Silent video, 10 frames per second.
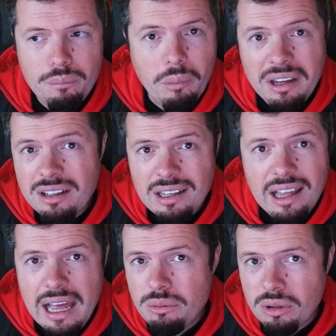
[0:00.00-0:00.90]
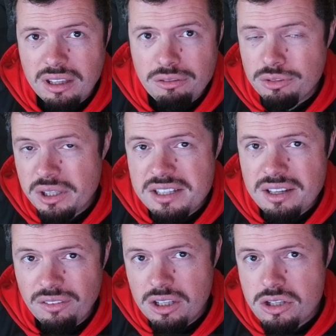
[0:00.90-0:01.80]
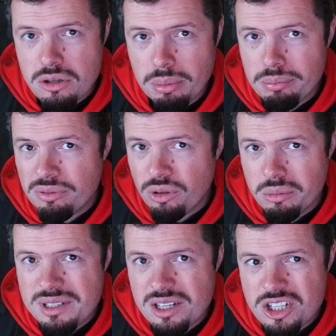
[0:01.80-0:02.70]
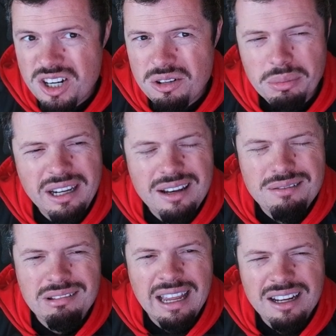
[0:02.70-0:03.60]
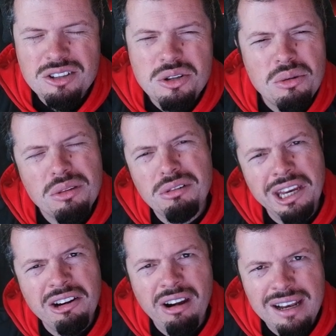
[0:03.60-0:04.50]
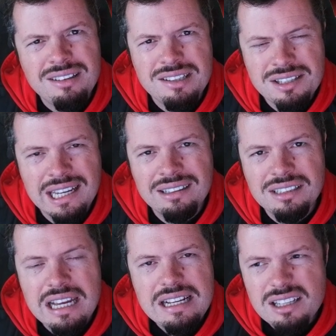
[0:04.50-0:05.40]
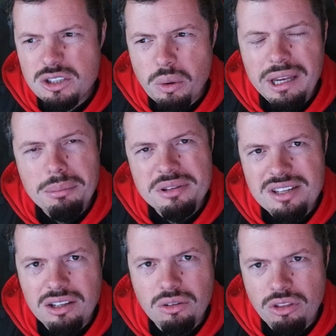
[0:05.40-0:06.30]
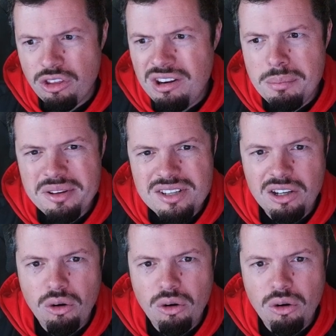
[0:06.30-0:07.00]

in line with that 4070 super performance in general, but at like a 2-3 grand discount, it's like 20%, 30%